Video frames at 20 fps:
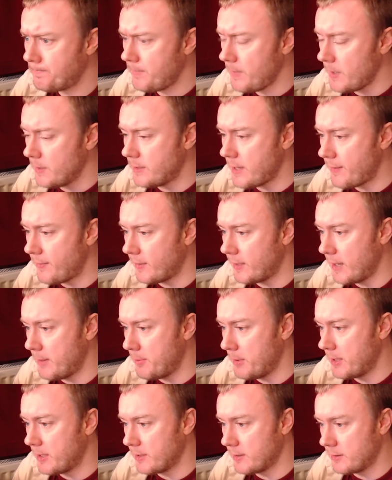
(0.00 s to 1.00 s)
Definitely,
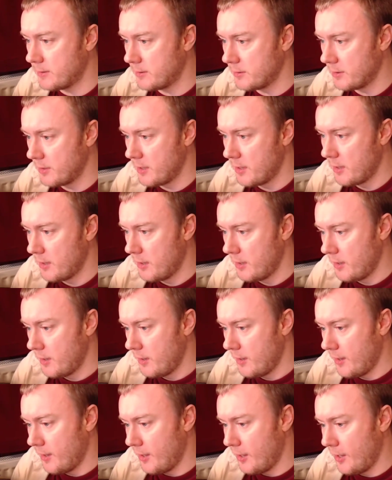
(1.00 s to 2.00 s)
because
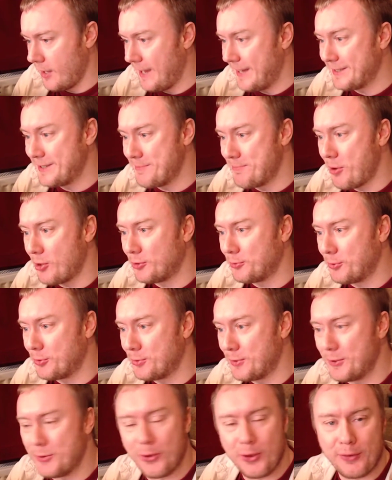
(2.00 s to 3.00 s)
it is impossible
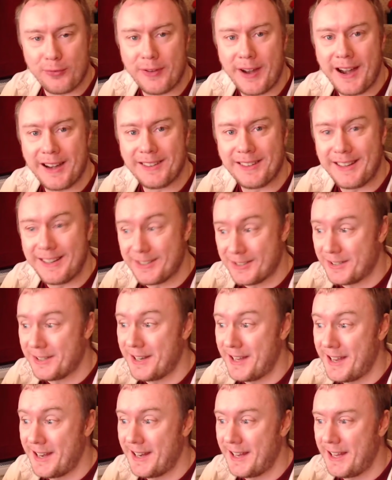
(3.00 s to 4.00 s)
to ignore the fact that it's
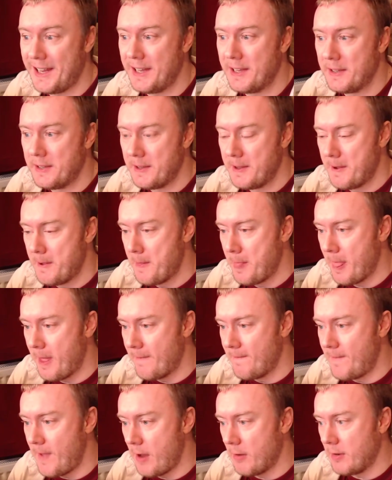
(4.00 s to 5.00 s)
clearly a
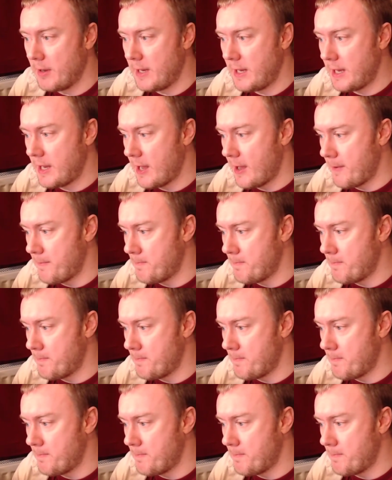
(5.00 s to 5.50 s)
very